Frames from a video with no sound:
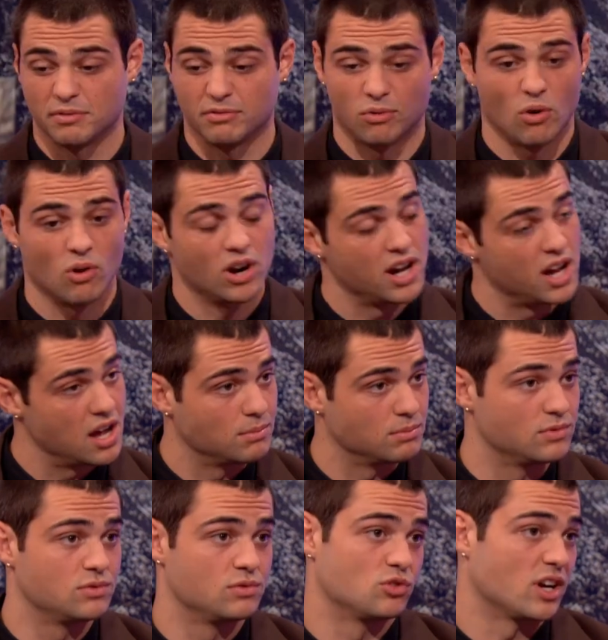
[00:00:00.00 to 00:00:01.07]
at 4
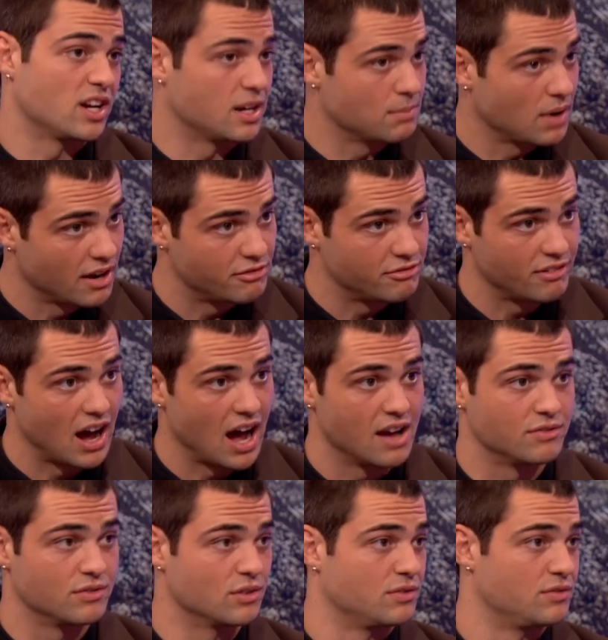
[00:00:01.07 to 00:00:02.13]
a.m., training by five
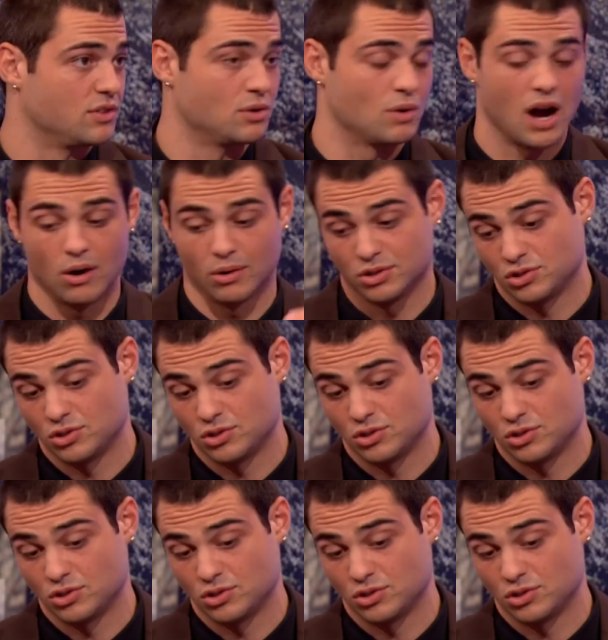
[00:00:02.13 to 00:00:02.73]
for a few hours,